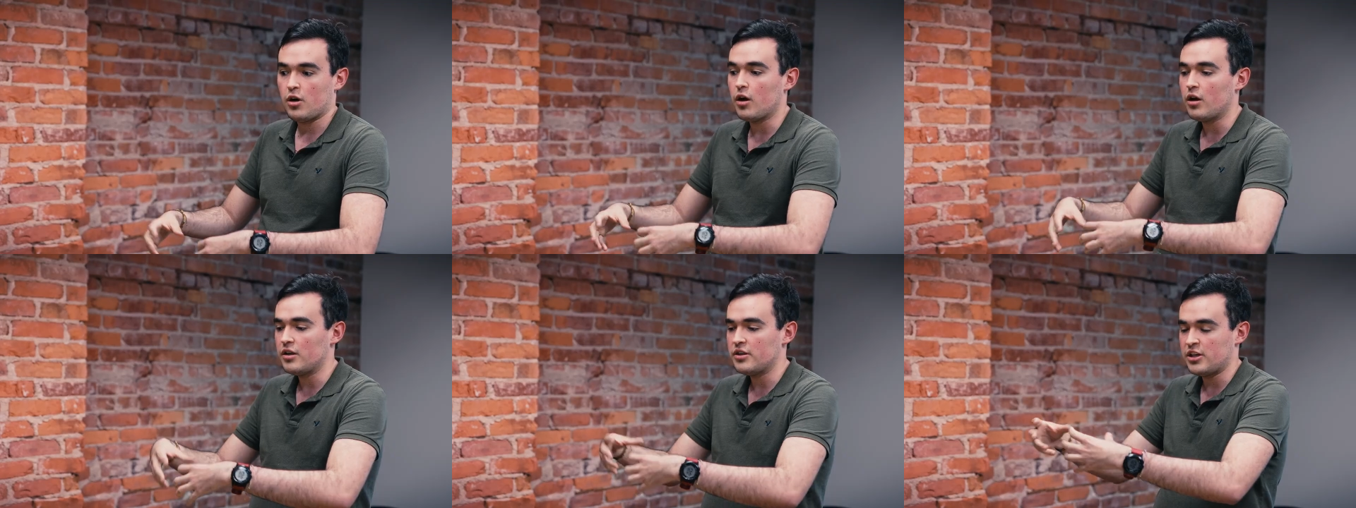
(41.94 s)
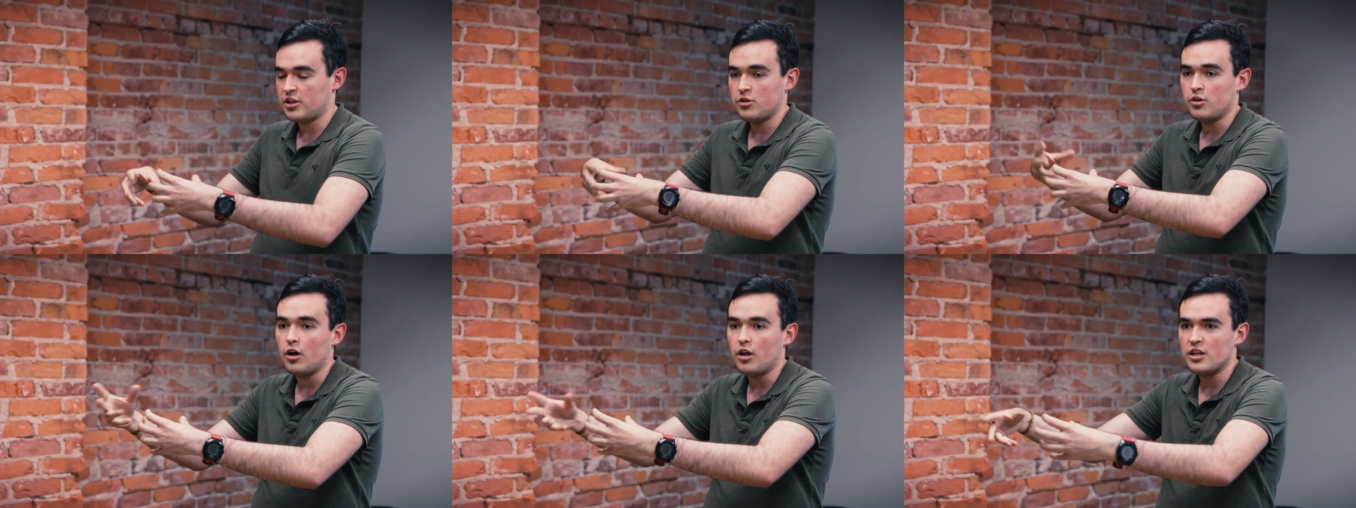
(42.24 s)
All
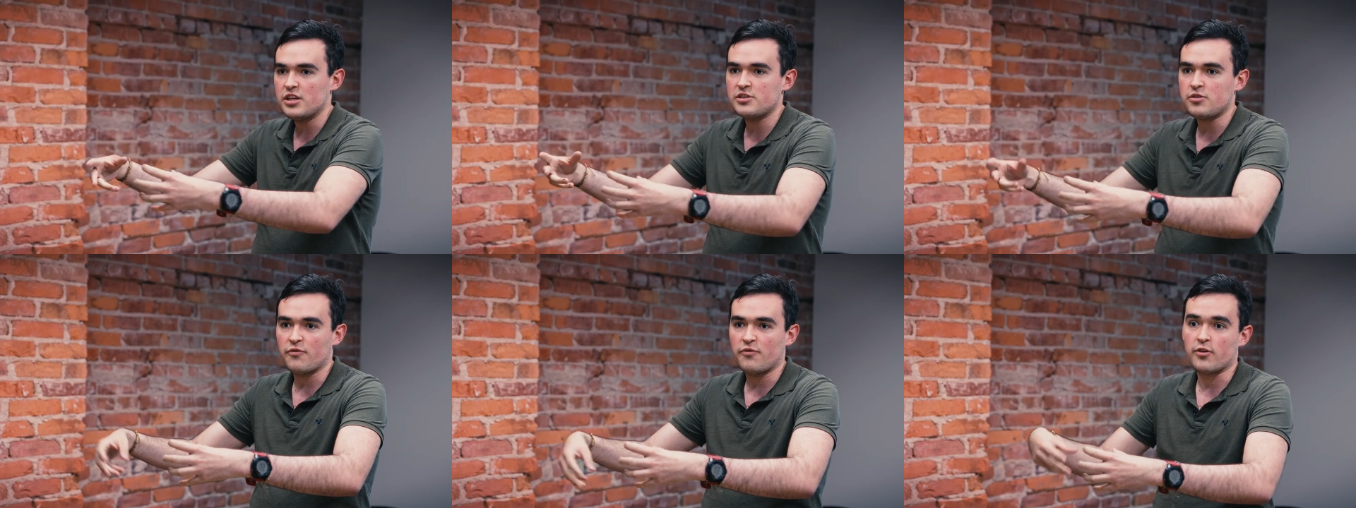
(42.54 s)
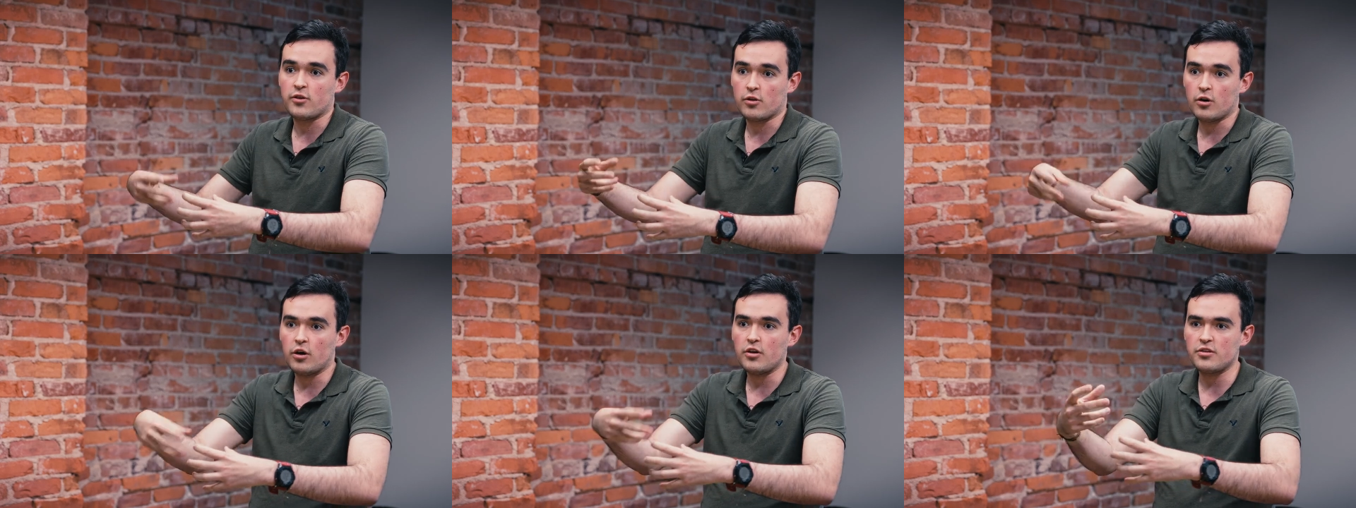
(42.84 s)
the knowledge
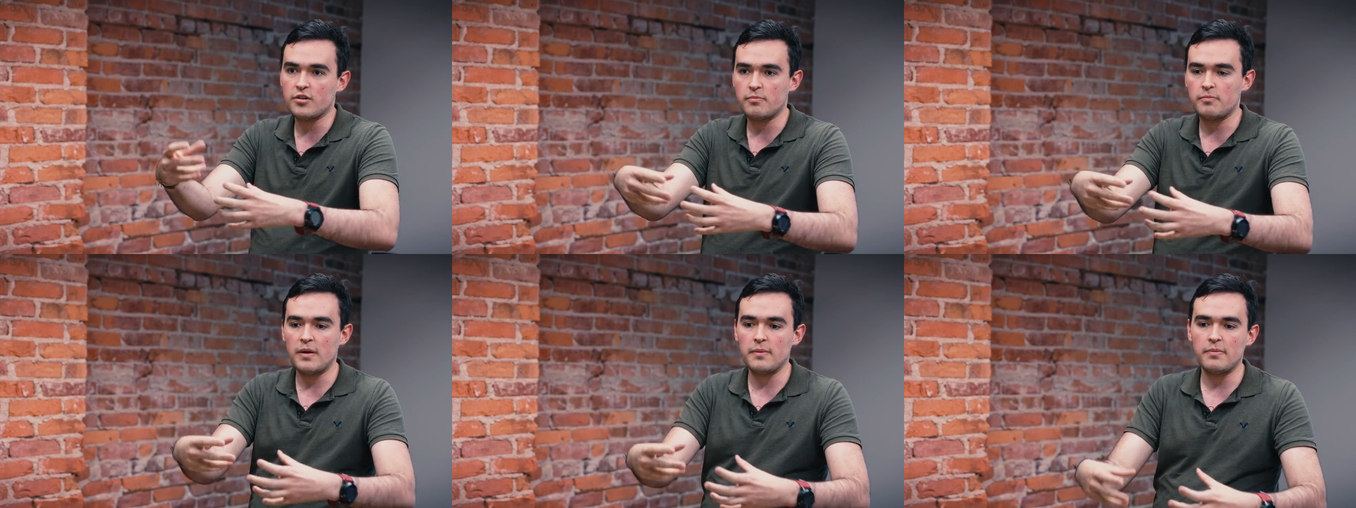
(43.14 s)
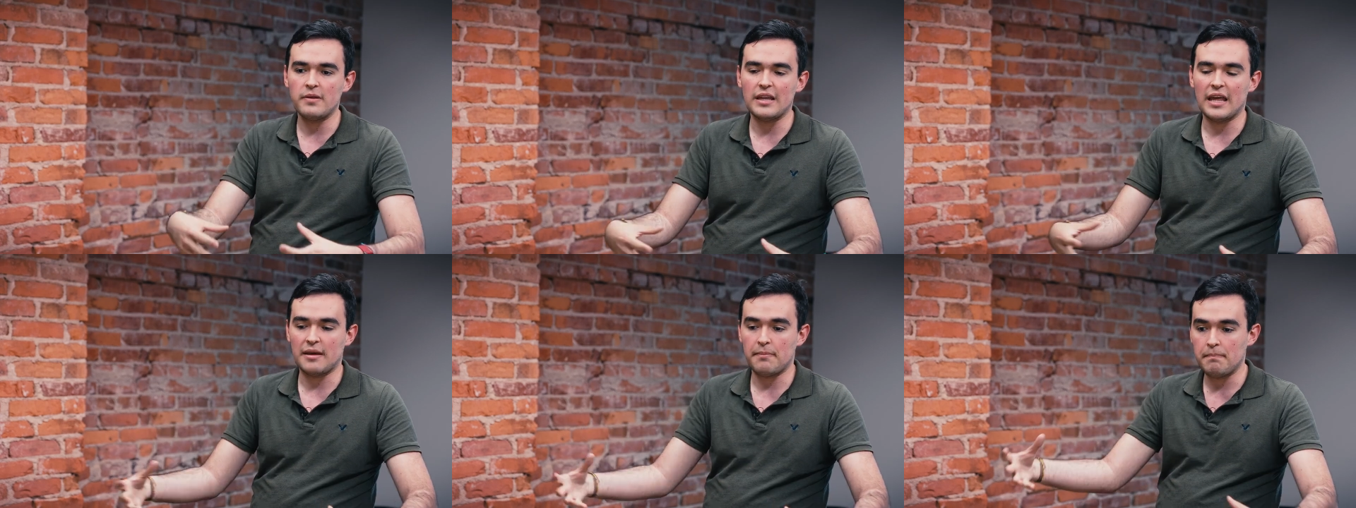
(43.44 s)
for other
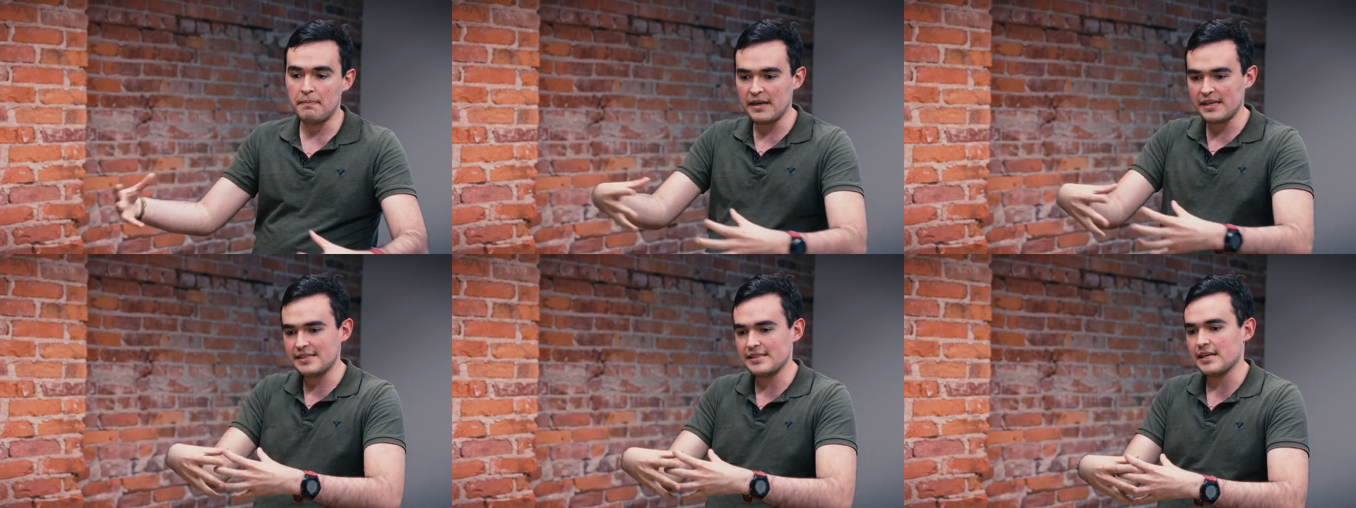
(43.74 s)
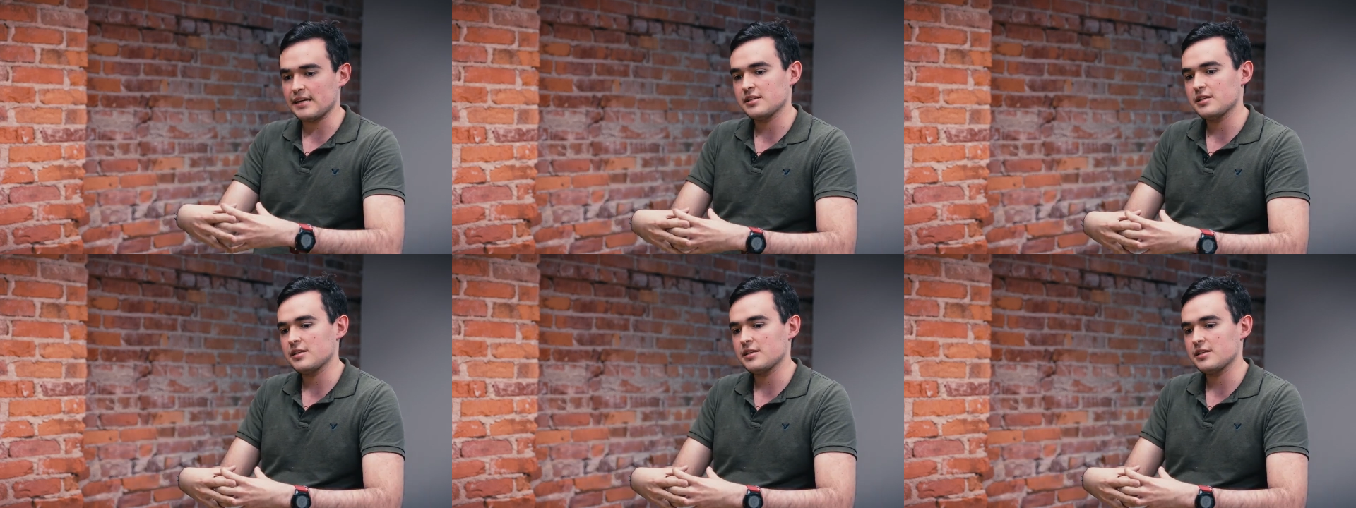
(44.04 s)
people, like mix it.